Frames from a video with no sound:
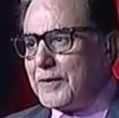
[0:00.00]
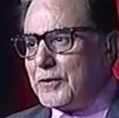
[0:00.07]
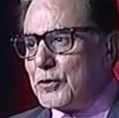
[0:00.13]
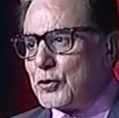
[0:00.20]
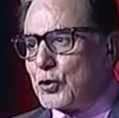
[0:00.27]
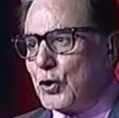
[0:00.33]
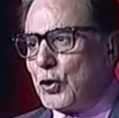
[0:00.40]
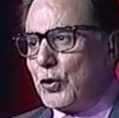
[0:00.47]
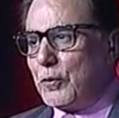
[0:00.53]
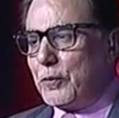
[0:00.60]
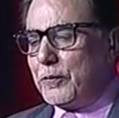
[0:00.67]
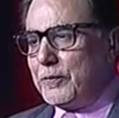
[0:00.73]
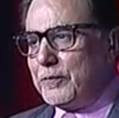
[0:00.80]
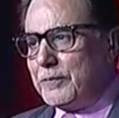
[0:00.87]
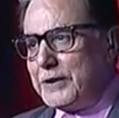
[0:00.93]

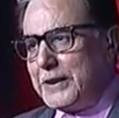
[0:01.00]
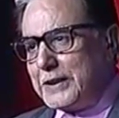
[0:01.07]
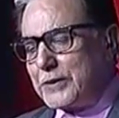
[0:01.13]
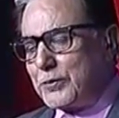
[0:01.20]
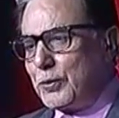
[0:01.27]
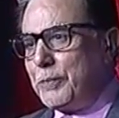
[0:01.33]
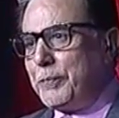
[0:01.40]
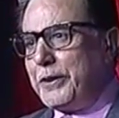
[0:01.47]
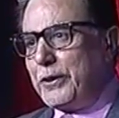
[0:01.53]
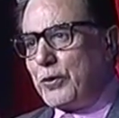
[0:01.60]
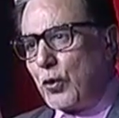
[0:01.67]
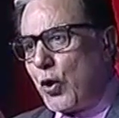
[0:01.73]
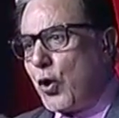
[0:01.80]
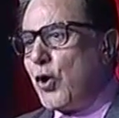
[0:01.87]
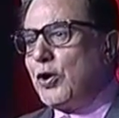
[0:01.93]
So this will be
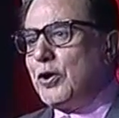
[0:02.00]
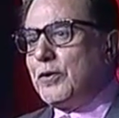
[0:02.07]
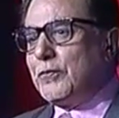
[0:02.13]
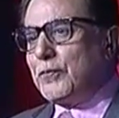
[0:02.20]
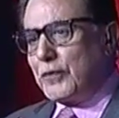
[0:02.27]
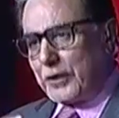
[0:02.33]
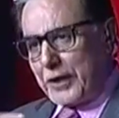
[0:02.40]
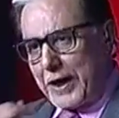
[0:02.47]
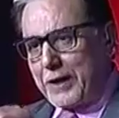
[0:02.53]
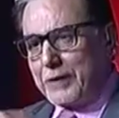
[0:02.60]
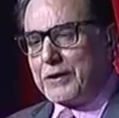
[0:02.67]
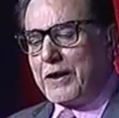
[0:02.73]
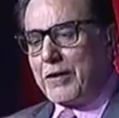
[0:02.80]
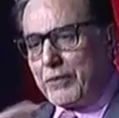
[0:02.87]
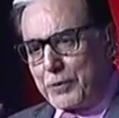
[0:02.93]
wrong for
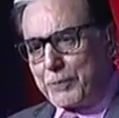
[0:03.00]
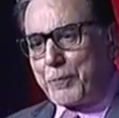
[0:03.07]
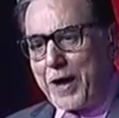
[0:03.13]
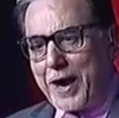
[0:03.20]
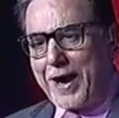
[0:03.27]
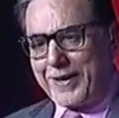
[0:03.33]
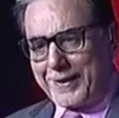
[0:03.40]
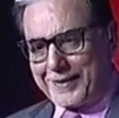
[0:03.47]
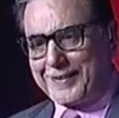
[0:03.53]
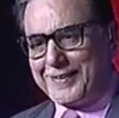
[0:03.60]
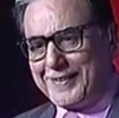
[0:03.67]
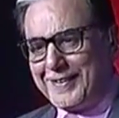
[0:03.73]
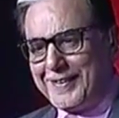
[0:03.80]
our part,